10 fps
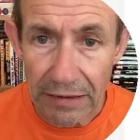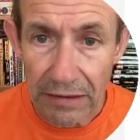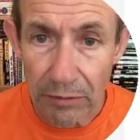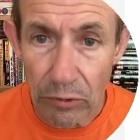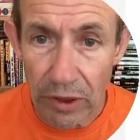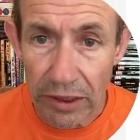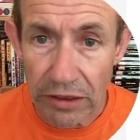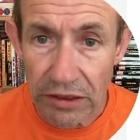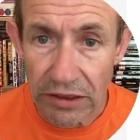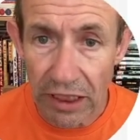Double-click, I
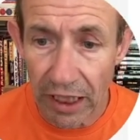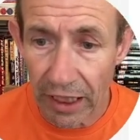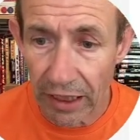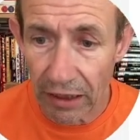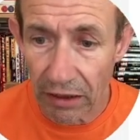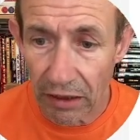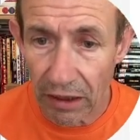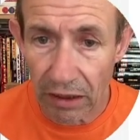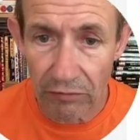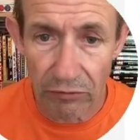should say.
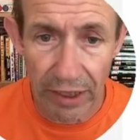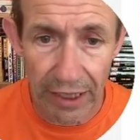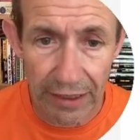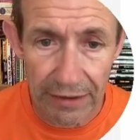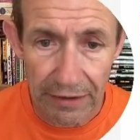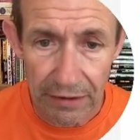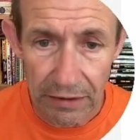Red.